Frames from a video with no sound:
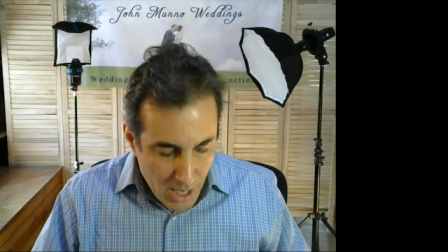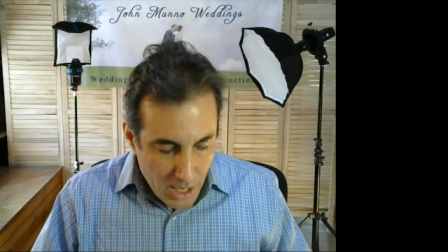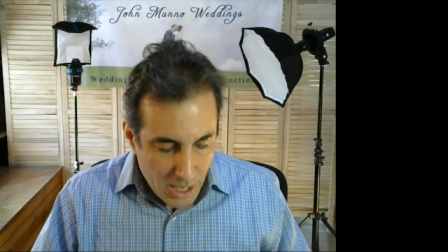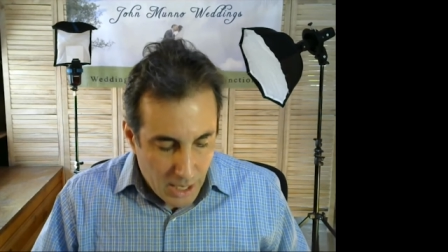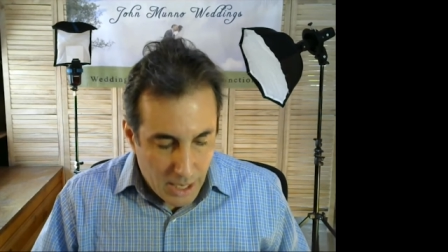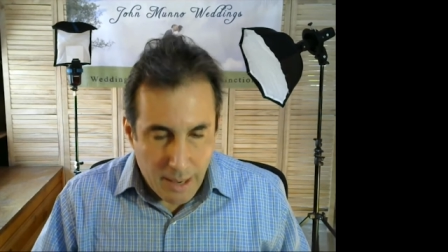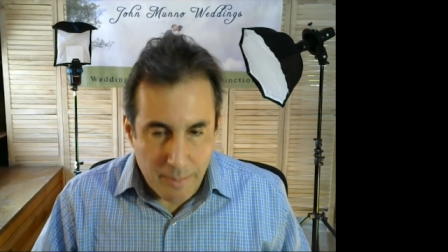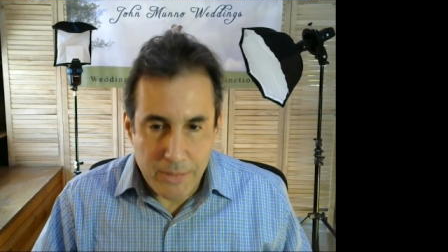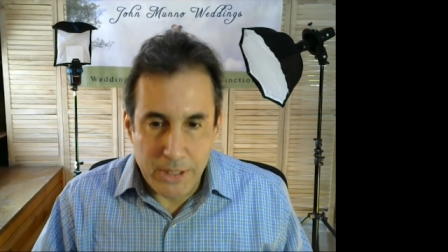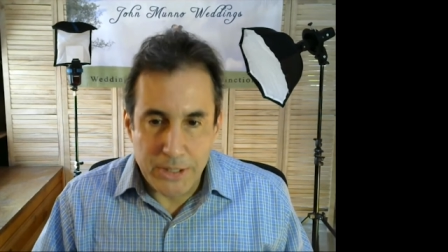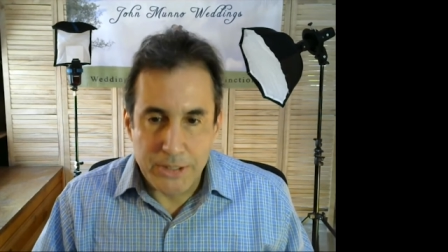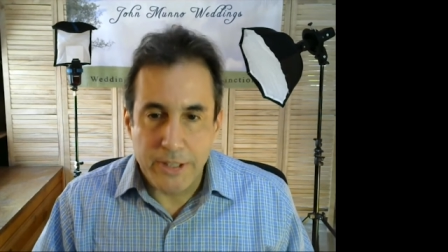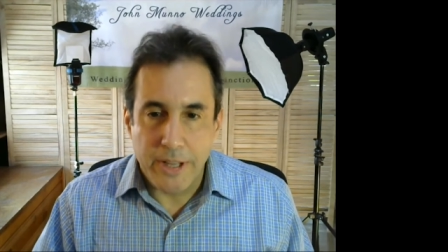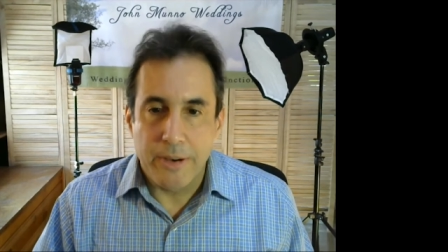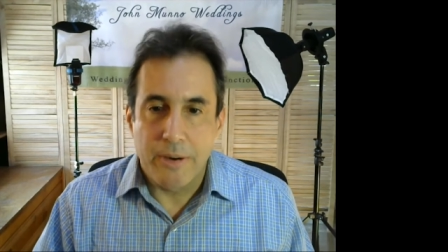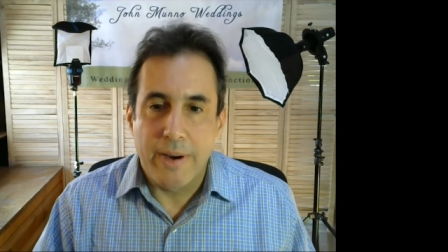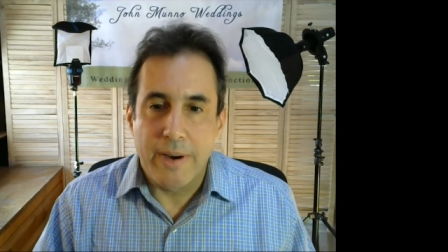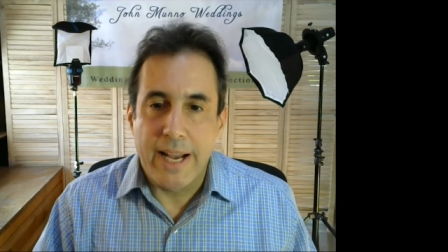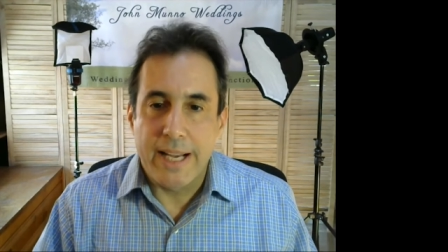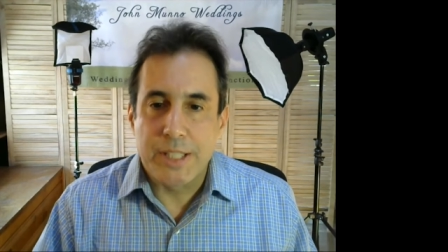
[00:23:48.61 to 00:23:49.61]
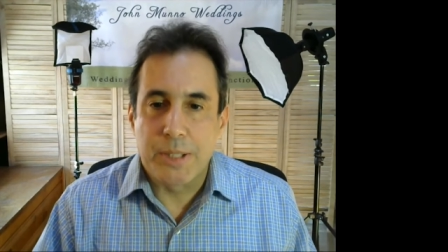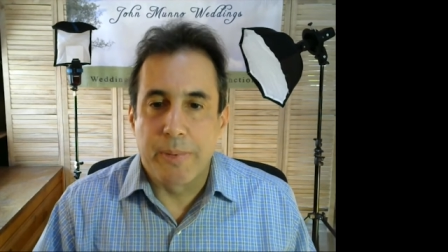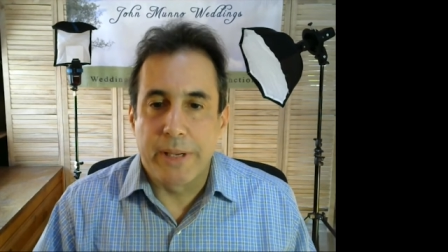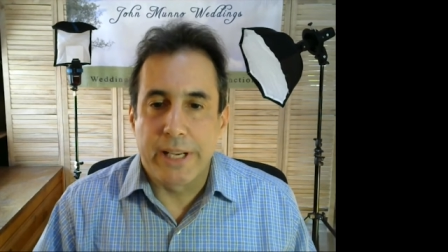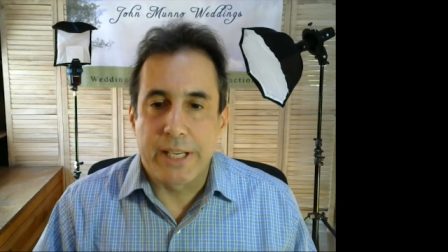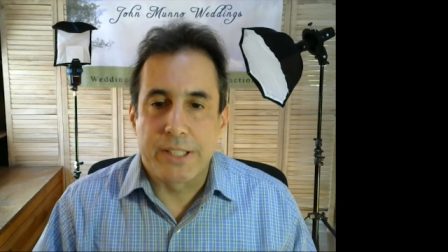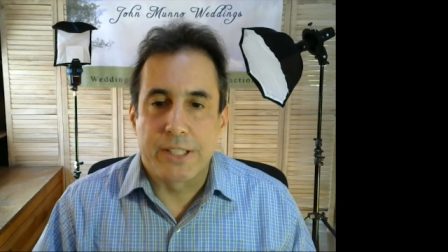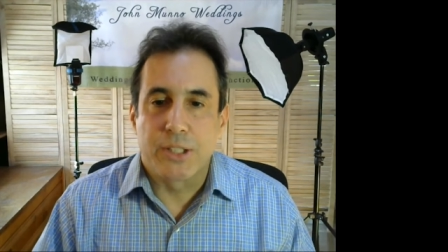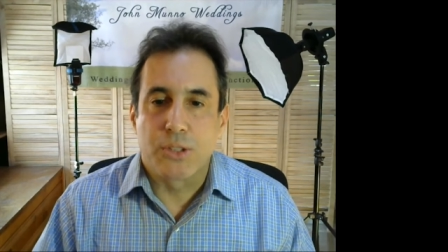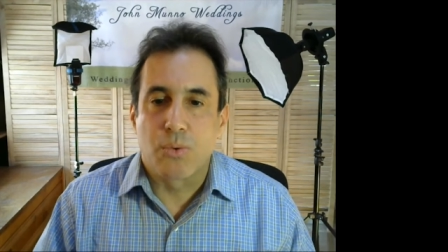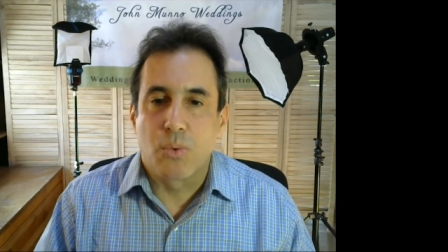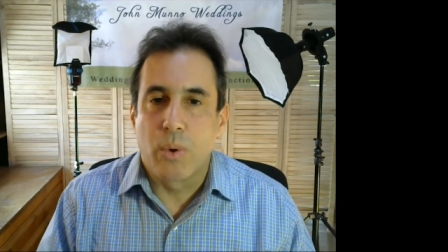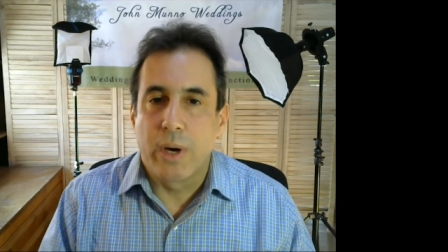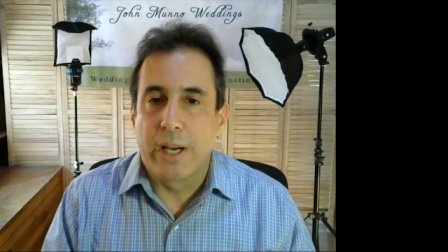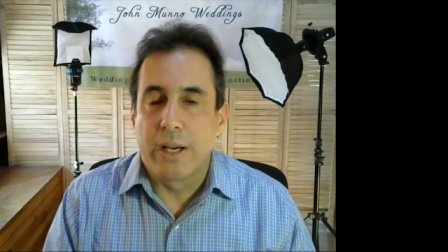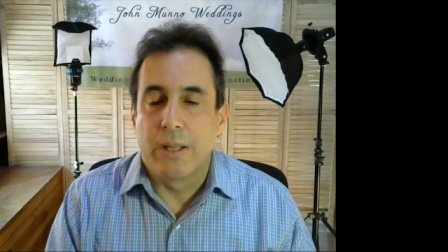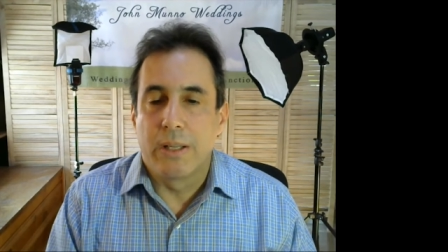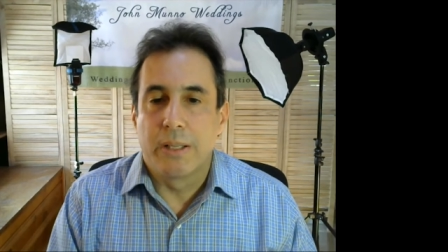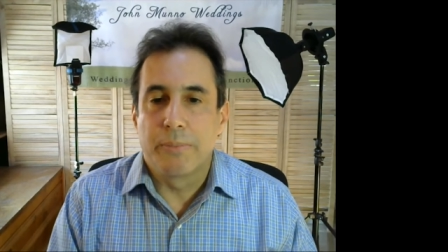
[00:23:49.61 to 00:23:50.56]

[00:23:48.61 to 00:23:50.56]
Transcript: Um, there's other aspects as well.